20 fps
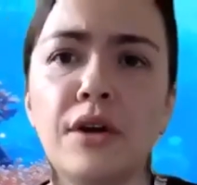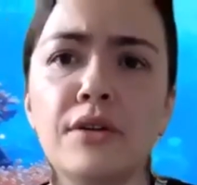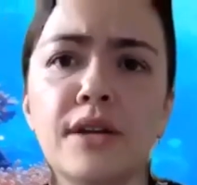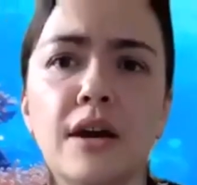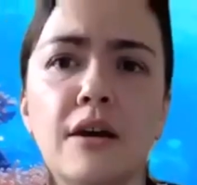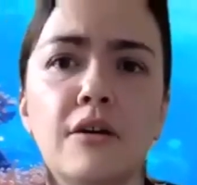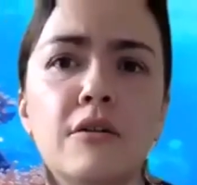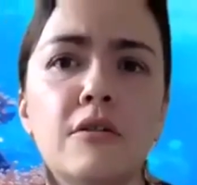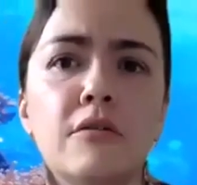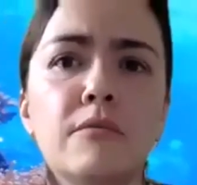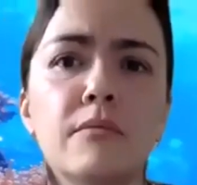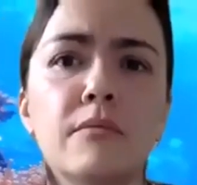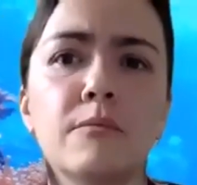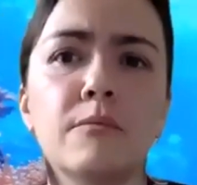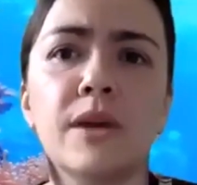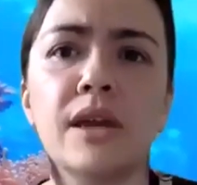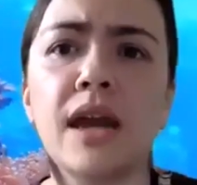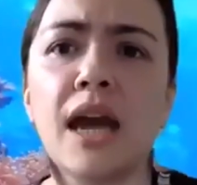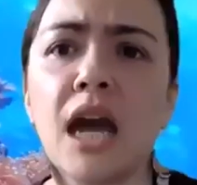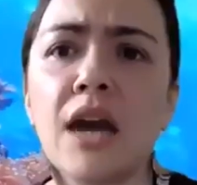Now
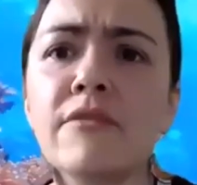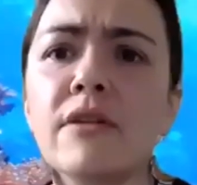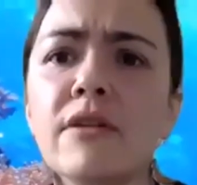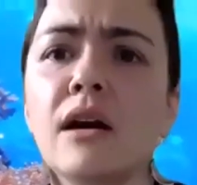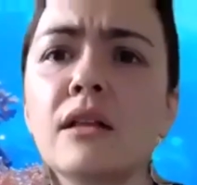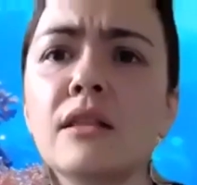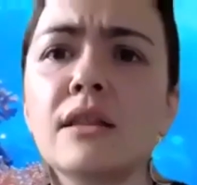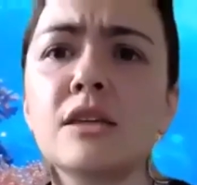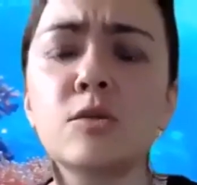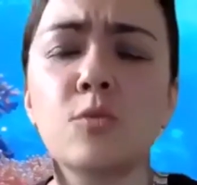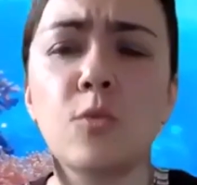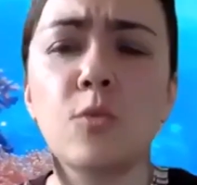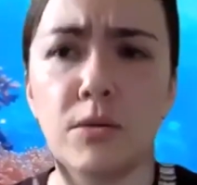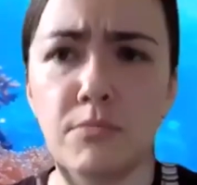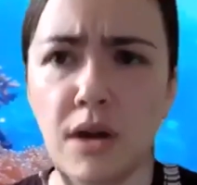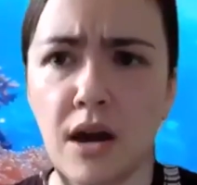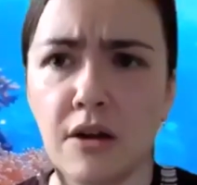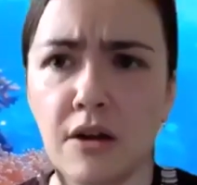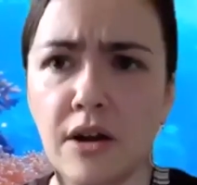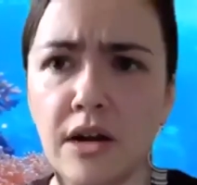we have at least one
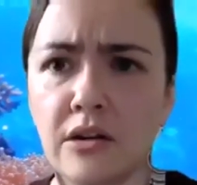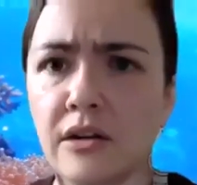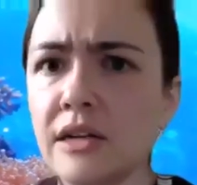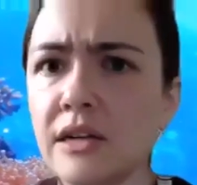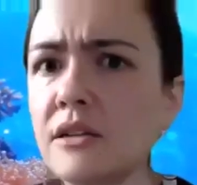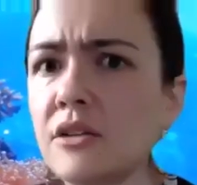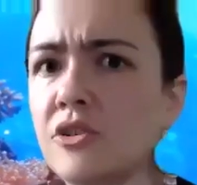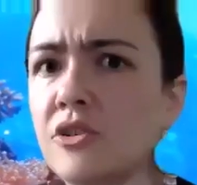moderator in the